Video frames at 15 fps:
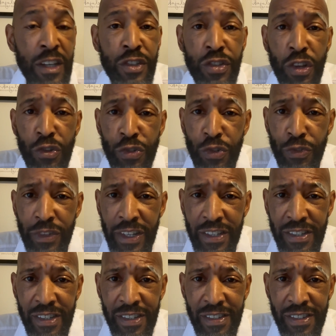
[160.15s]
social
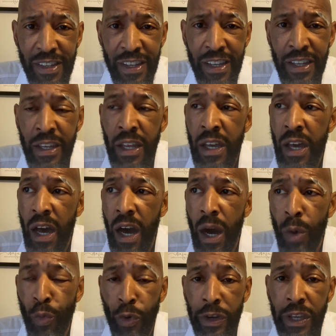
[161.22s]
distancing,
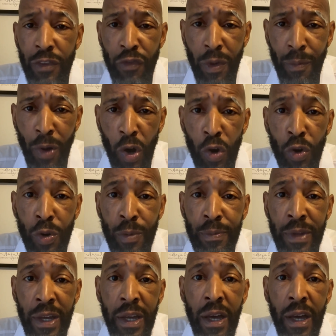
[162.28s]
working from home,